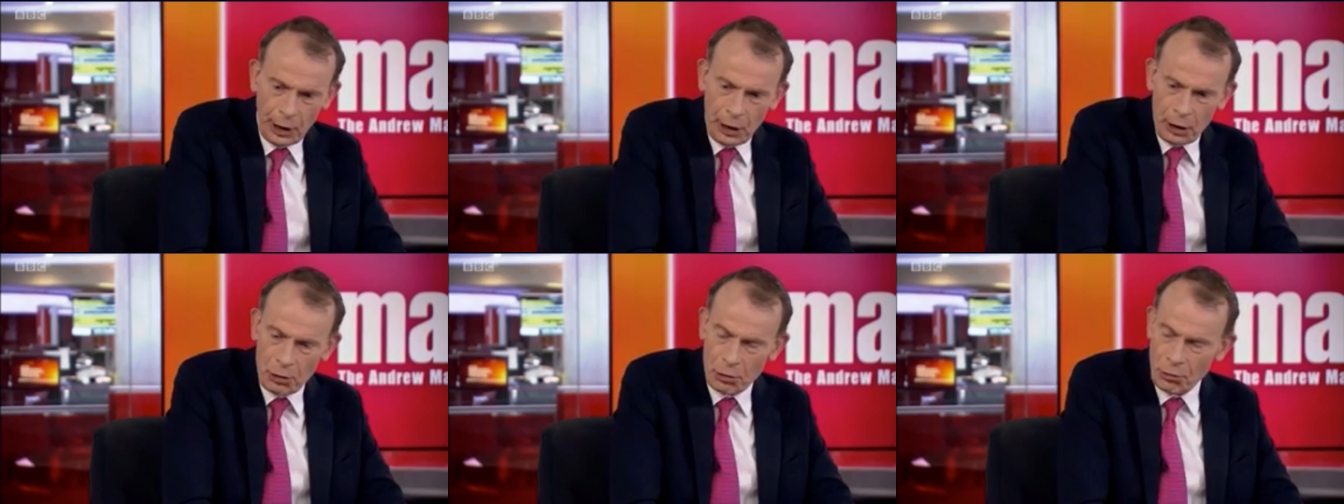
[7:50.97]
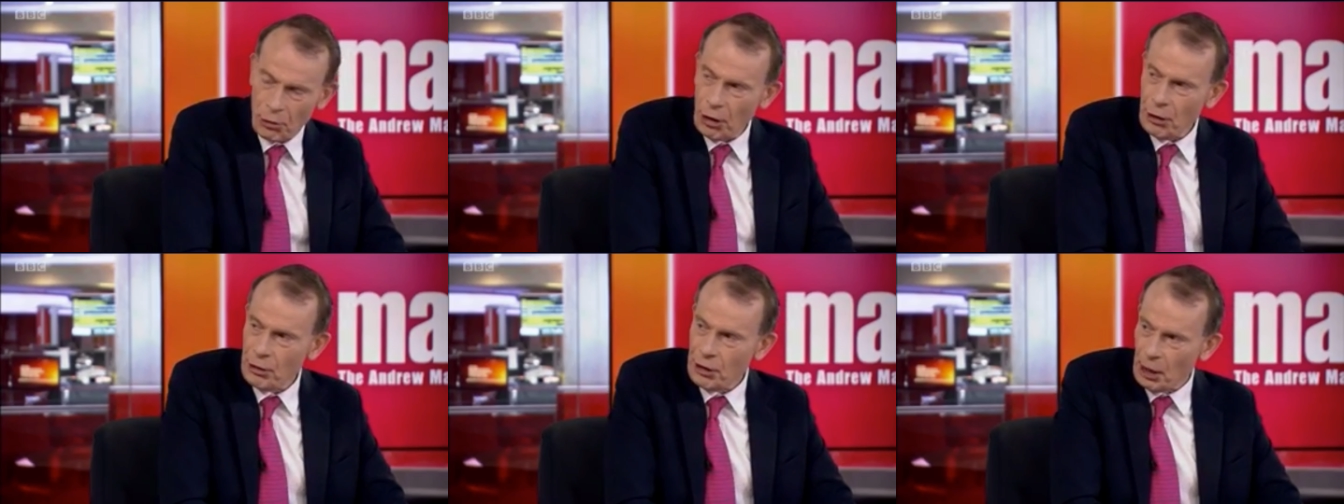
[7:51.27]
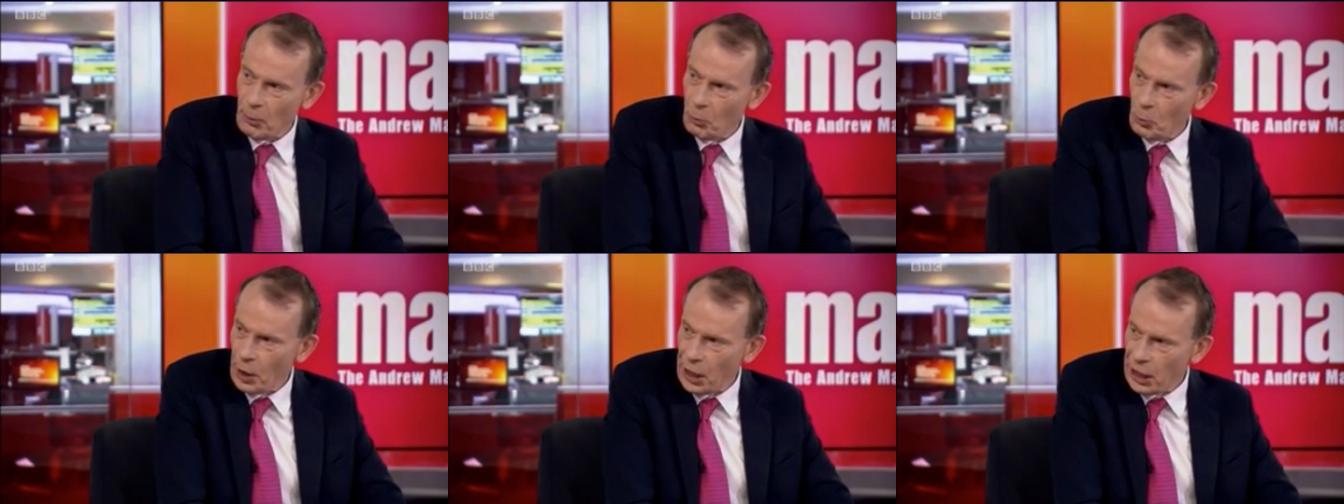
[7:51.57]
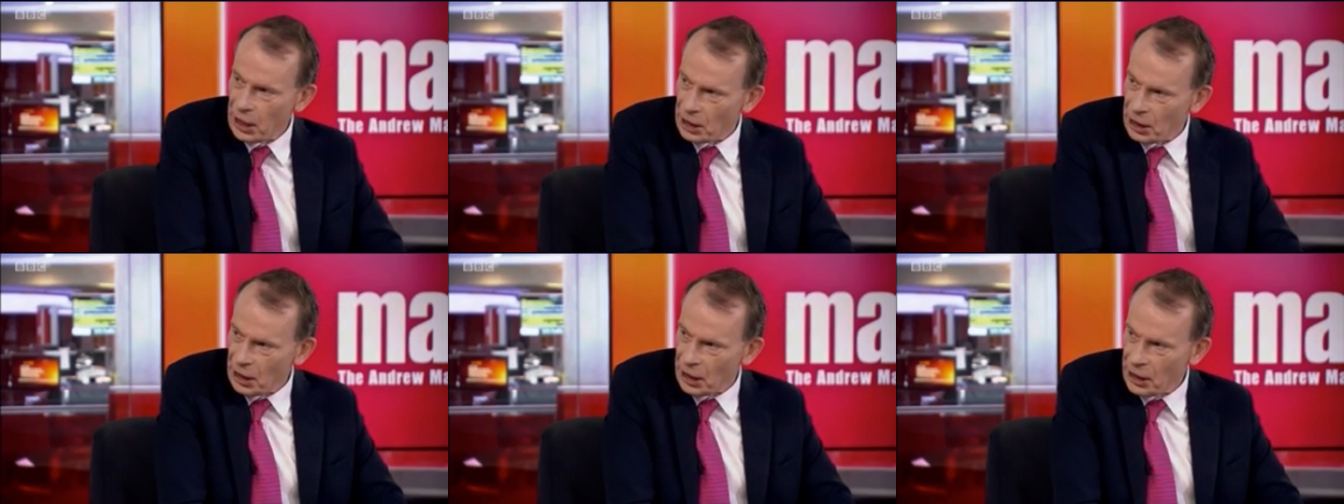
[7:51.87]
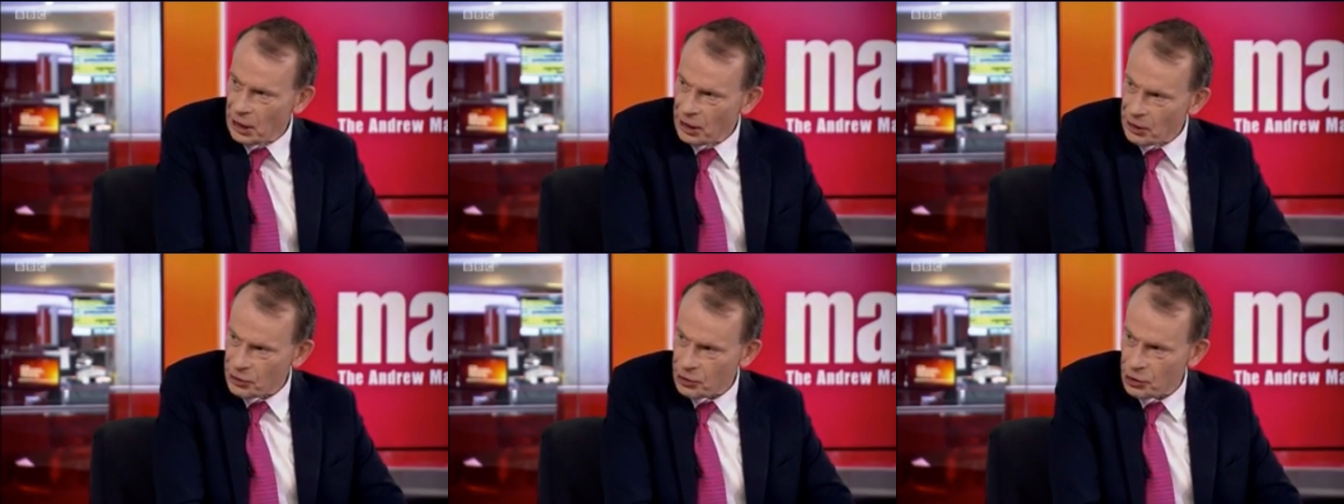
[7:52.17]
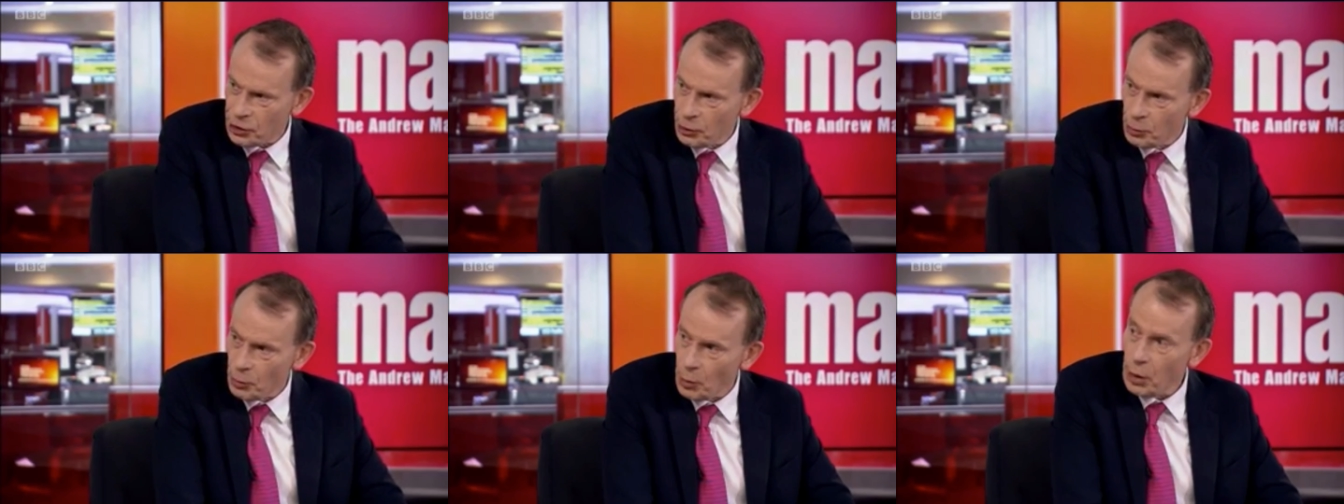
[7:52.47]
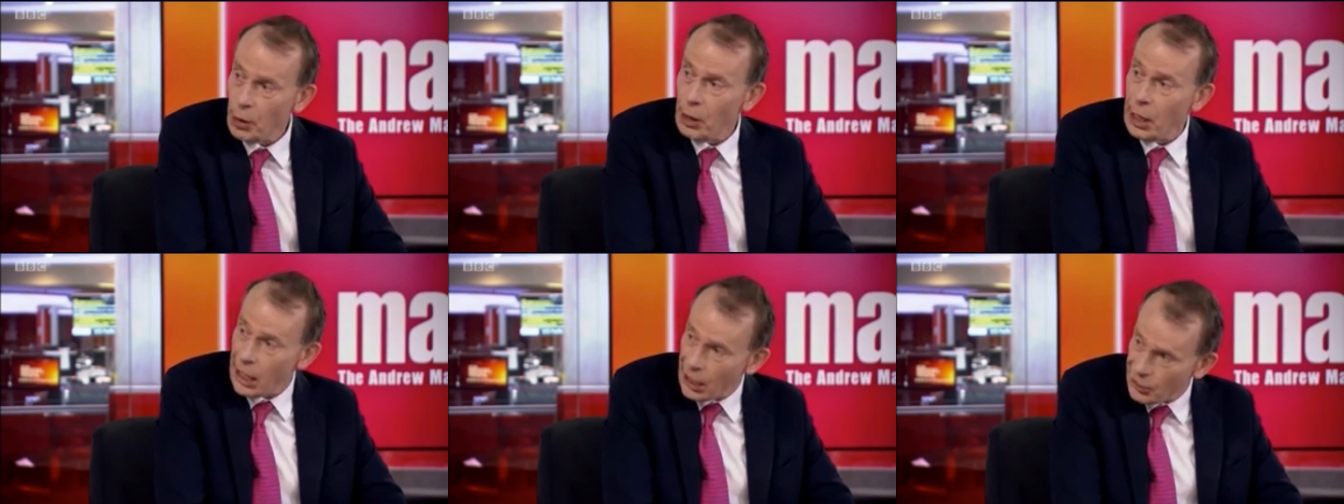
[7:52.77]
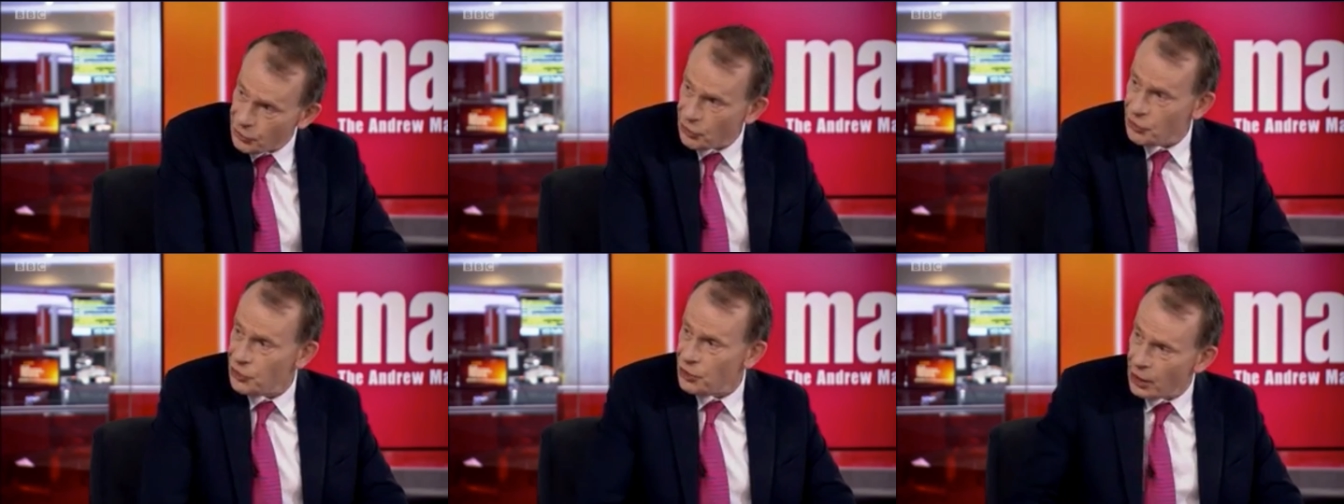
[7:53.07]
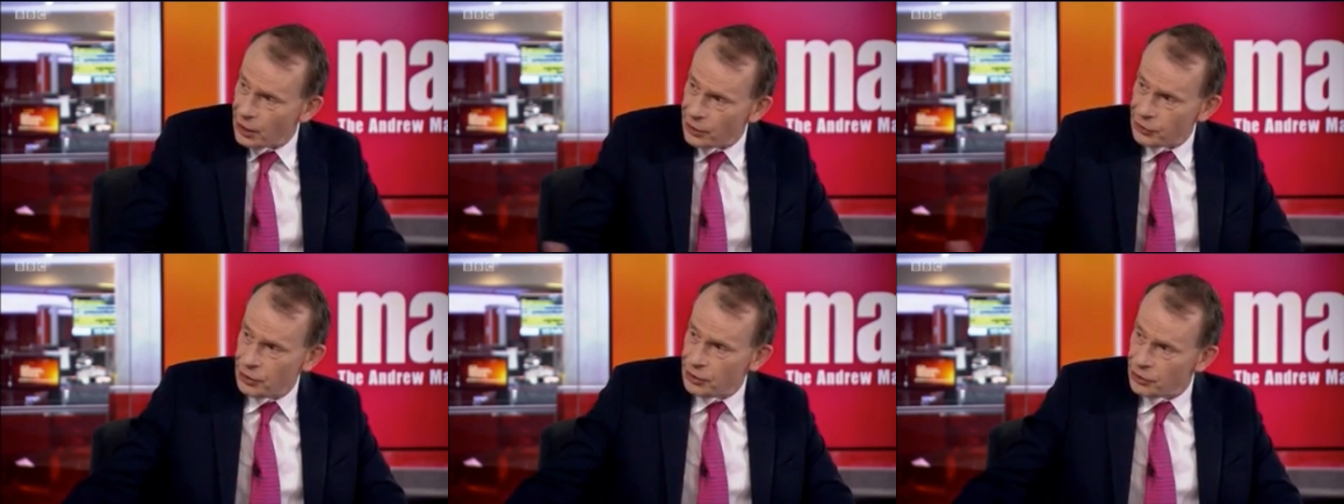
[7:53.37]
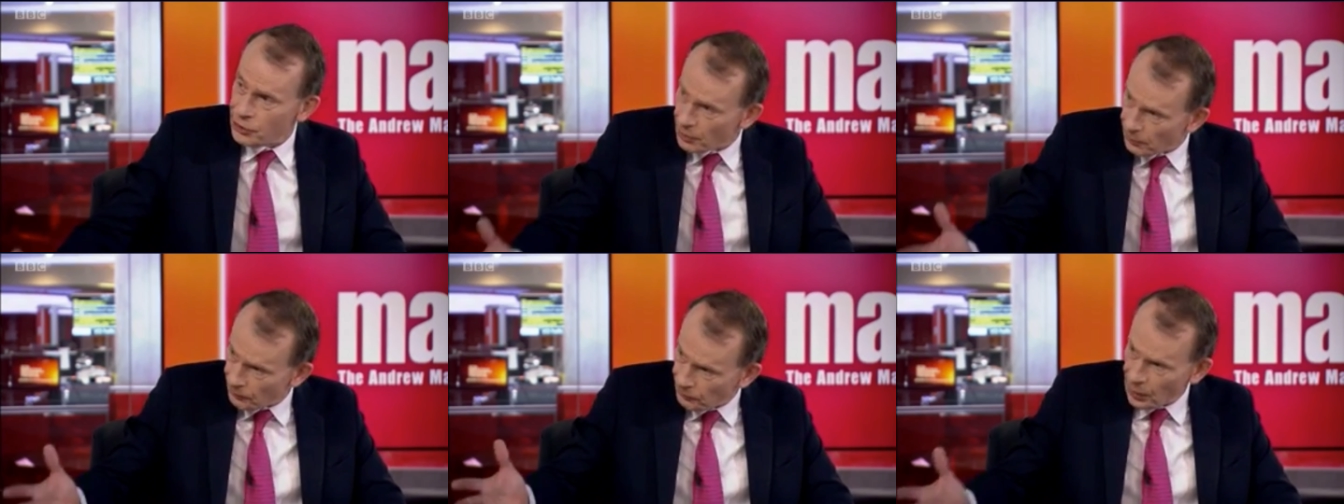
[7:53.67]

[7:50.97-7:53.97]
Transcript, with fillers: of grown up way. Can I ask you, as a scientist